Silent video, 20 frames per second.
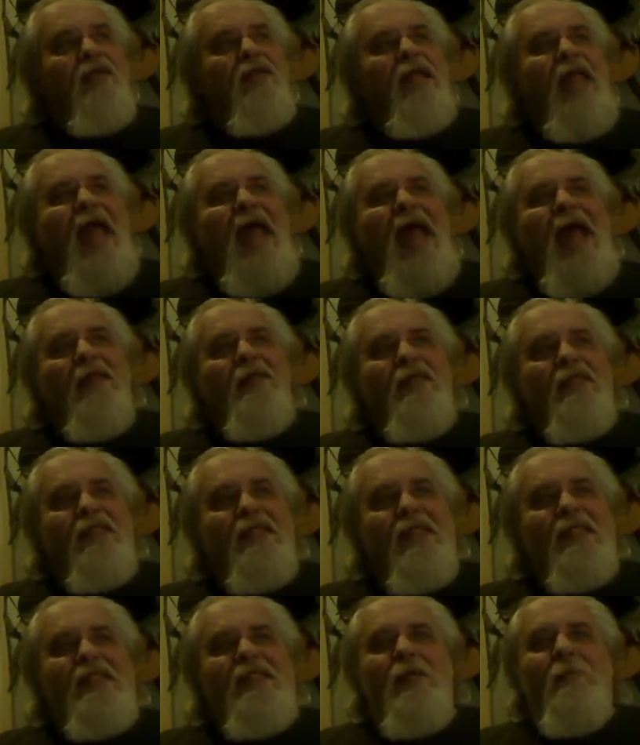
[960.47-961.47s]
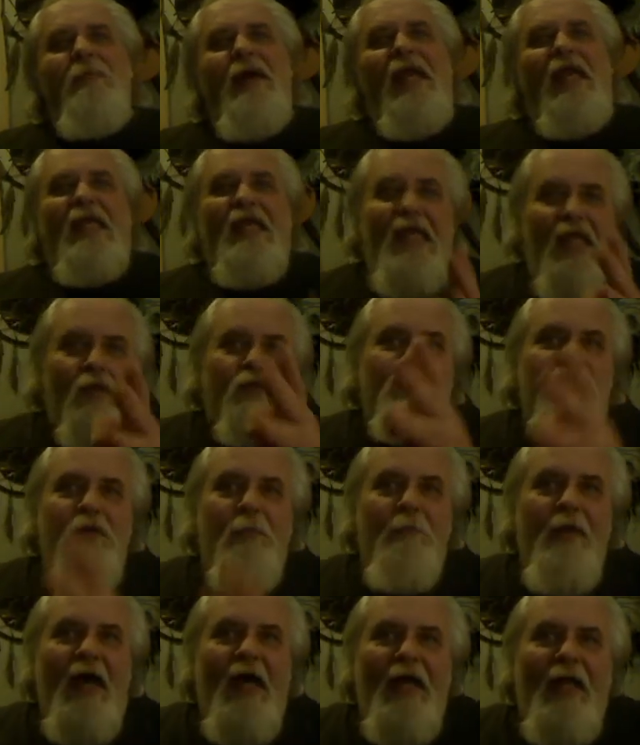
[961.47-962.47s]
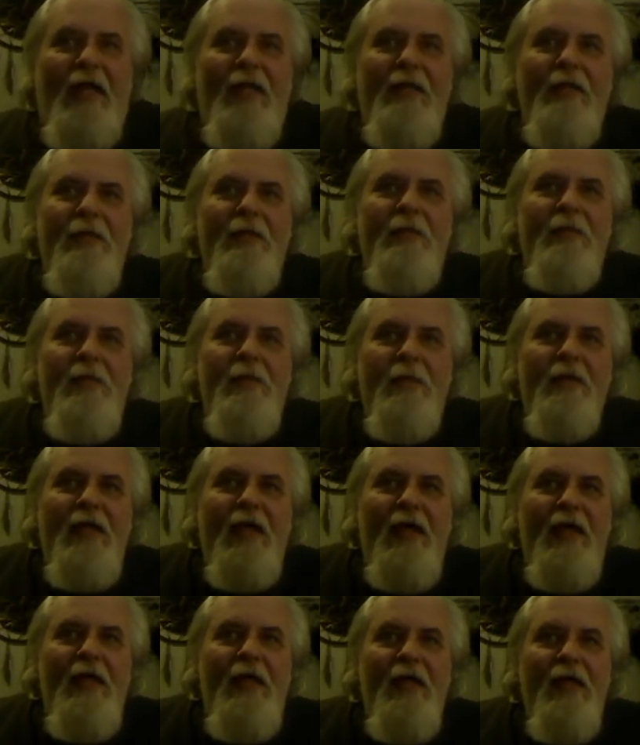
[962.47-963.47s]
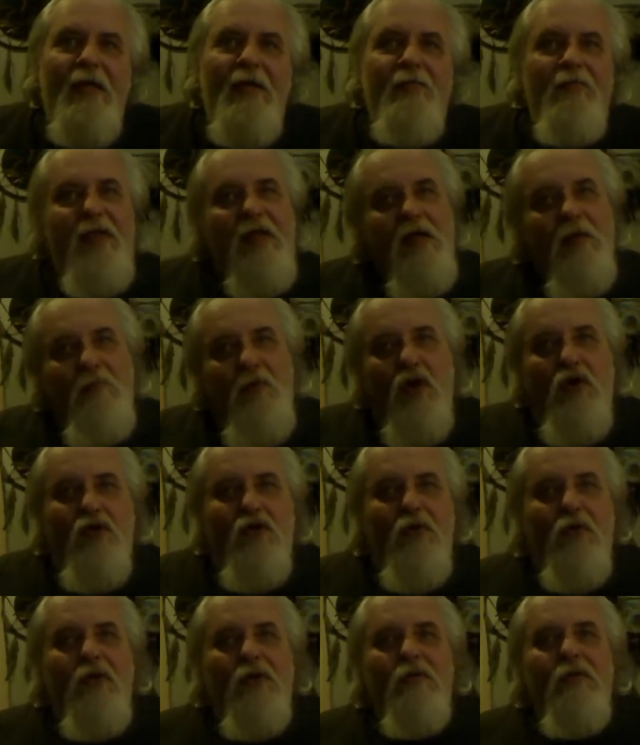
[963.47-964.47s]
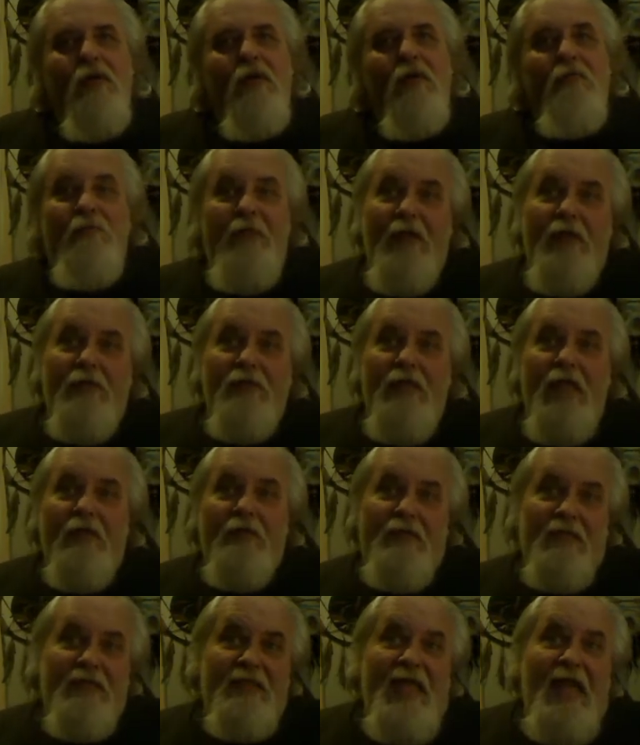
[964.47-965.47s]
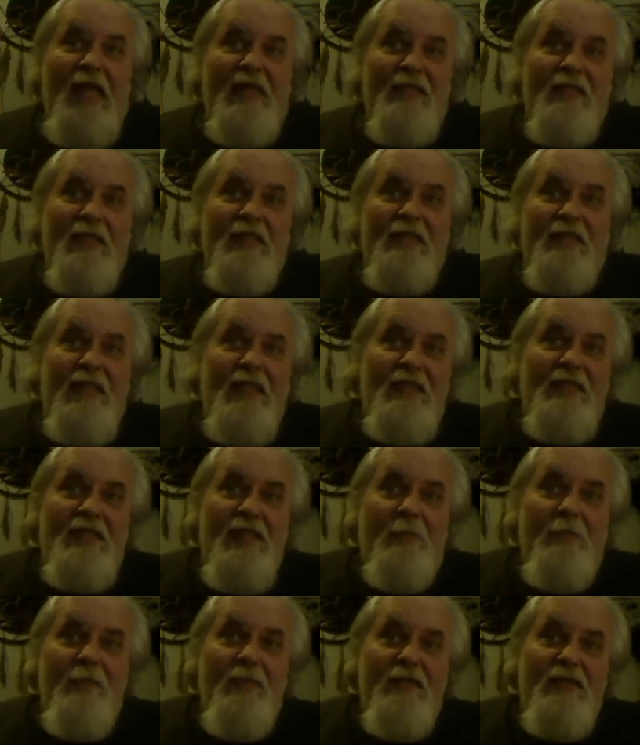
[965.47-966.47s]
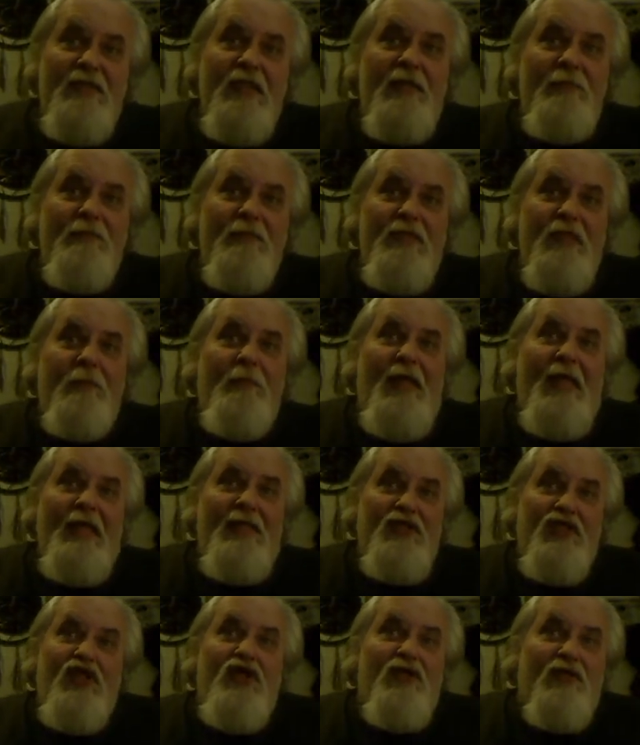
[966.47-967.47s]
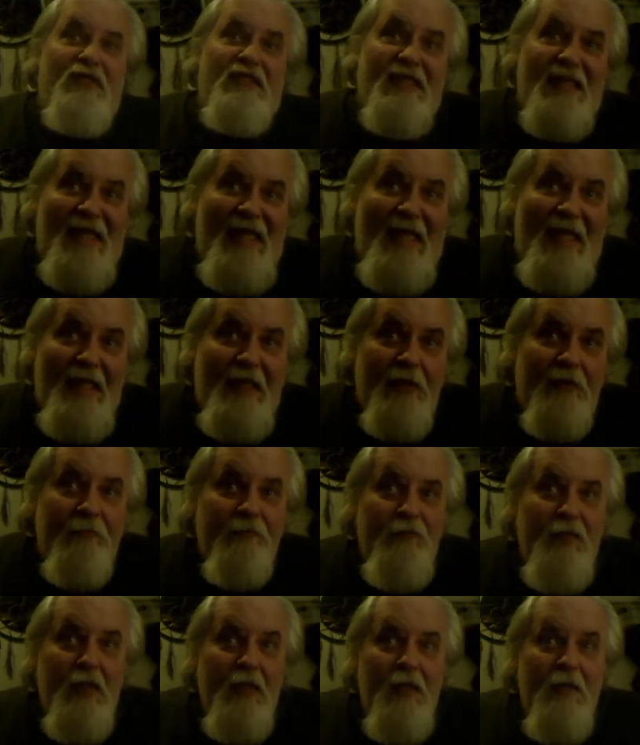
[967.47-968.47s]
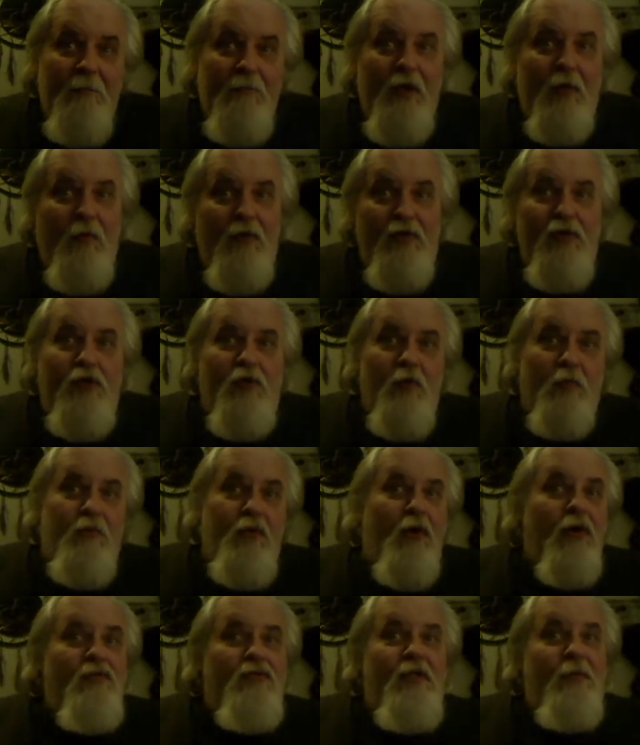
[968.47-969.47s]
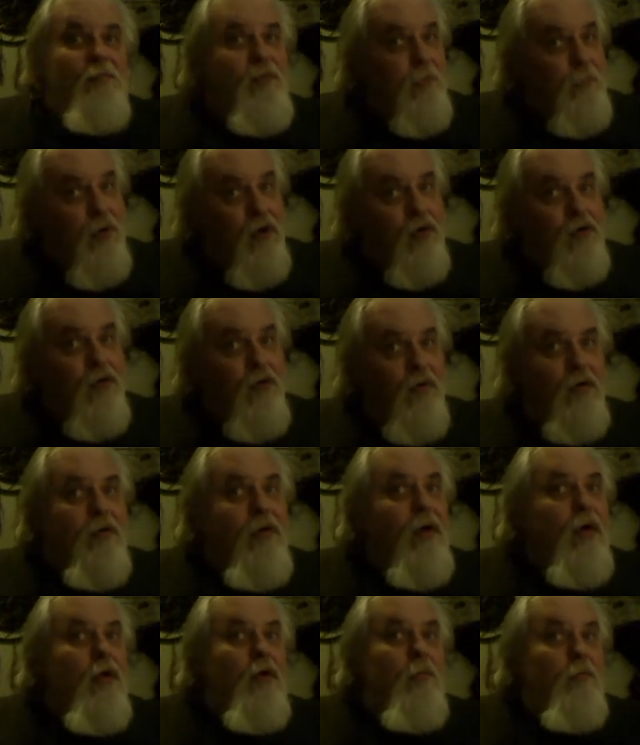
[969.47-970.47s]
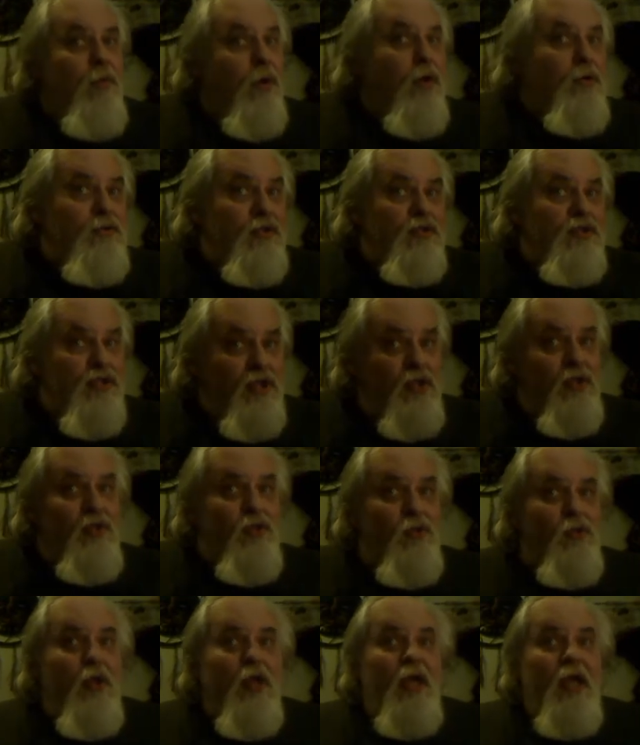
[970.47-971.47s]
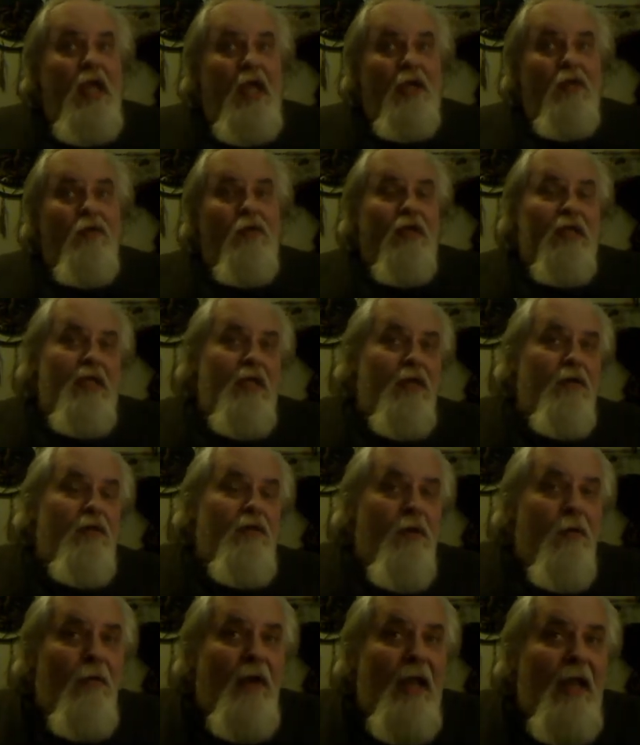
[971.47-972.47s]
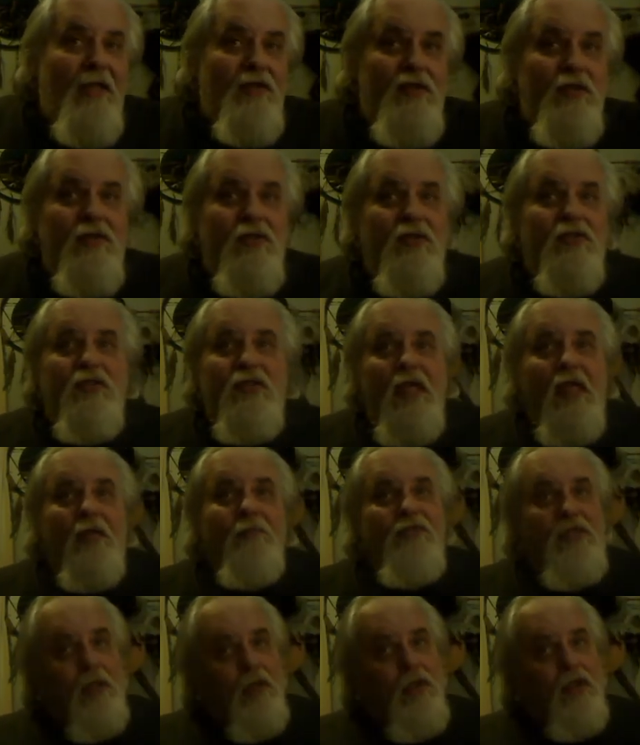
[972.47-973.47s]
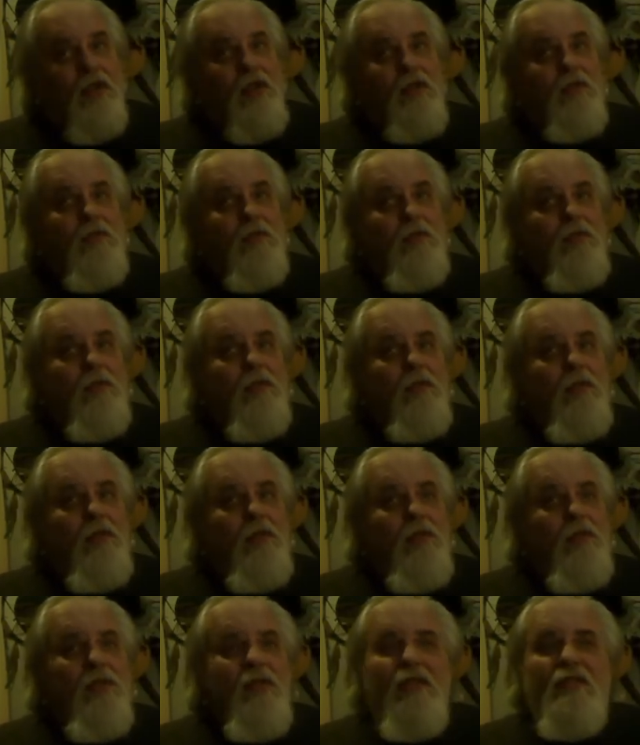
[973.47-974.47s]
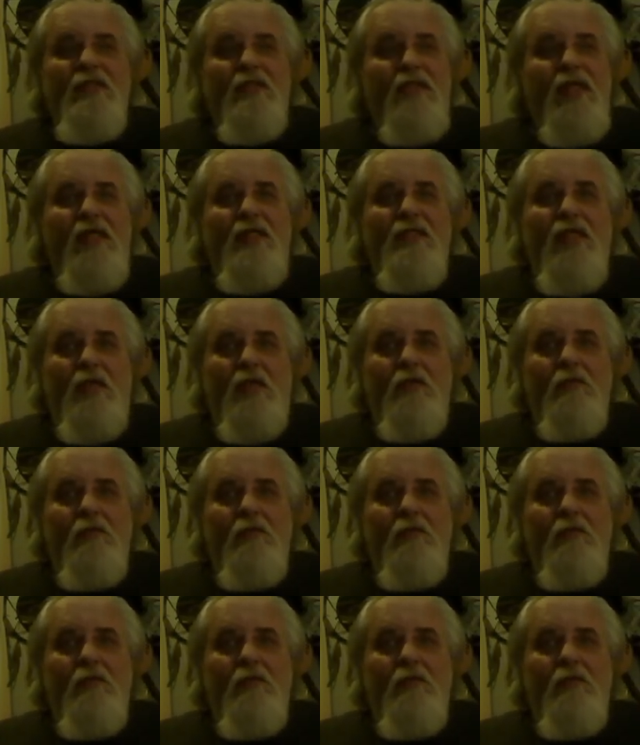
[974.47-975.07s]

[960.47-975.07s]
guy that sees somebody kill somebody, okay? Then the murderer figures out this guy's done seen something he shouldn't have seen, but when you approach him, the murderer approaches you and going to kill your ass, you just tell him, say, look, this is easy.